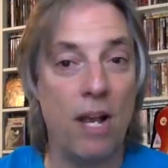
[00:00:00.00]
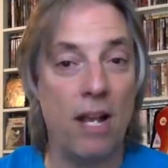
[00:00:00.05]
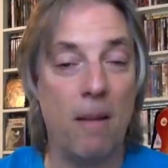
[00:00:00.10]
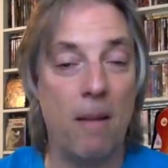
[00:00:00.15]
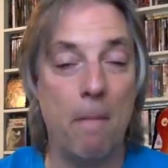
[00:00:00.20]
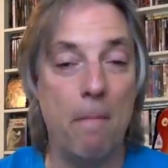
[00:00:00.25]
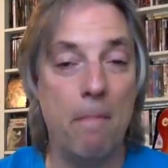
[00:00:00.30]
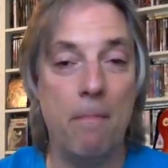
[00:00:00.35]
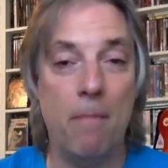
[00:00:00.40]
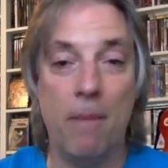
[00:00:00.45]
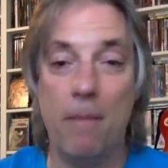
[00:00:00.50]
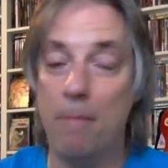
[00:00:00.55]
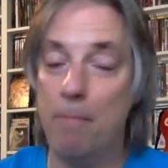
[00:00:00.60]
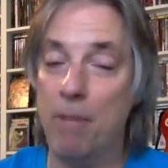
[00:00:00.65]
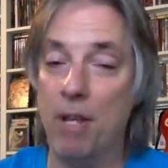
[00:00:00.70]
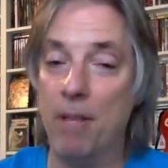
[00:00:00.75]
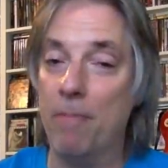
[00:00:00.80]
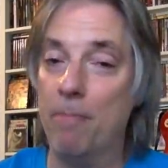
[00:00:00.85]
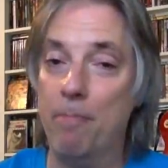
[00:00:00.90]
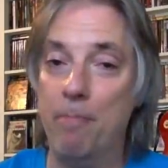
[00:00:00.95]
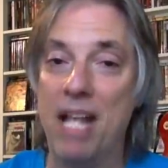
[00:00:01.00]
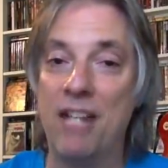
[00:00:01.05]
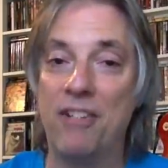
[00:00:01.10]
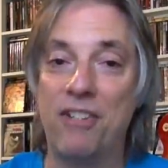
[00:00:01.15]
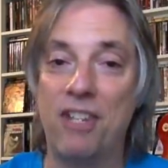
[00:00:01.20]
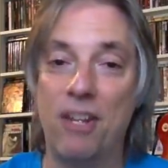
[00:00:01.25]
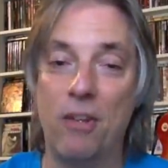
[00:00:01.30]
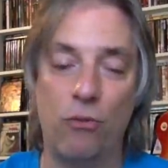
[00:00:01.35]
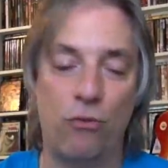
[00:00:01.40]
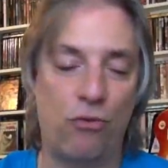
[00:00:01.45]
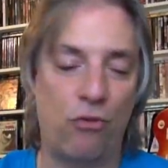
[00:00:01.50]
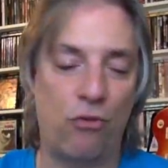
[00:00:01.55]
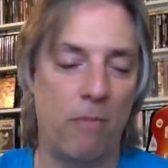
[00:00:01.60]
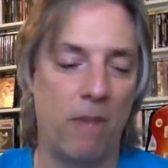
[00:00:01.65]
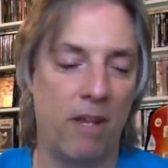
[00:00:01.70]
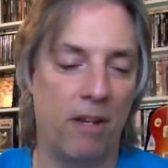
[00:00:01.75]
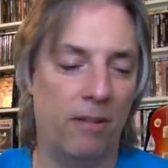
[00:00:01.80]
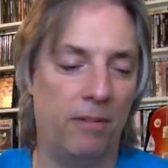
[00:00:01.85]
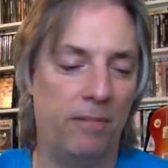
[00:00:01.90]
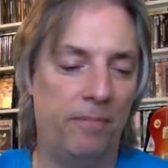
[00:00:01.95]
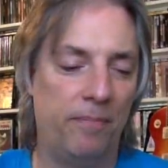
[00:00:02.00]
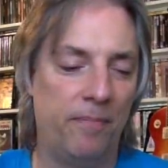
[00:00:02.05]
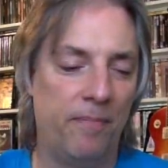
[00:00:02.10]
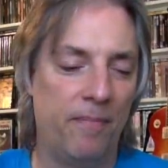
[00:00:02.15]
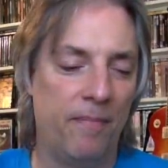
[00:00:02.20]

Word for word: and um, but best instrumental.